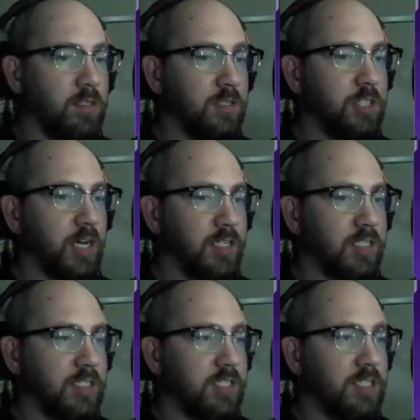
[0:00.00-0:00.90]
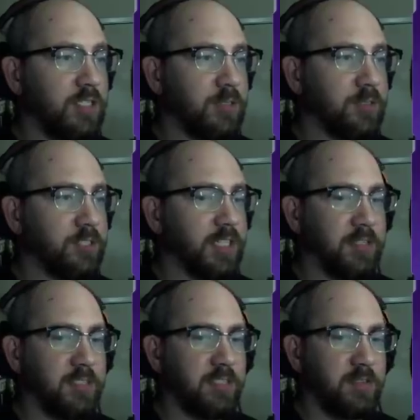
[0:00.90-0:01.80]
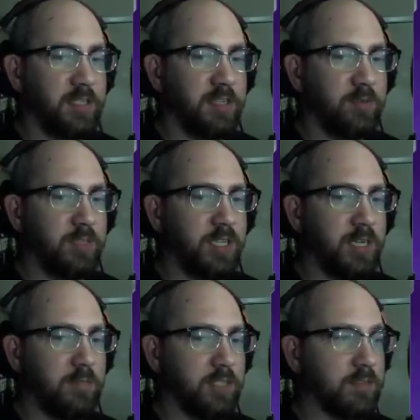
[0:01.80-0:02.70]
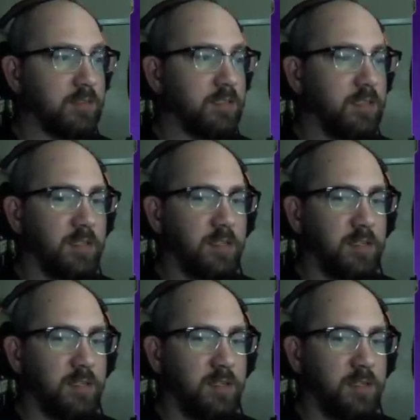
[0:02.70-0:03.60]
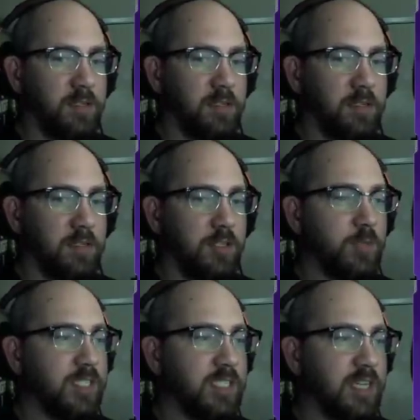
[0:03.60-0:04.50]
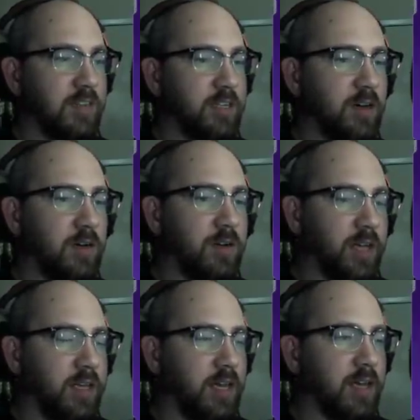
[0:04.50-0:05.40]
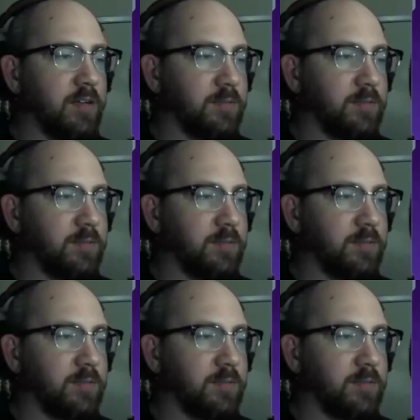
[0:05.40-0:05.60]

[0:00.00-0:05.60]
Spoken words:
China is huge. How does it only have 1 time zone? You mean 7. Okay, yeah.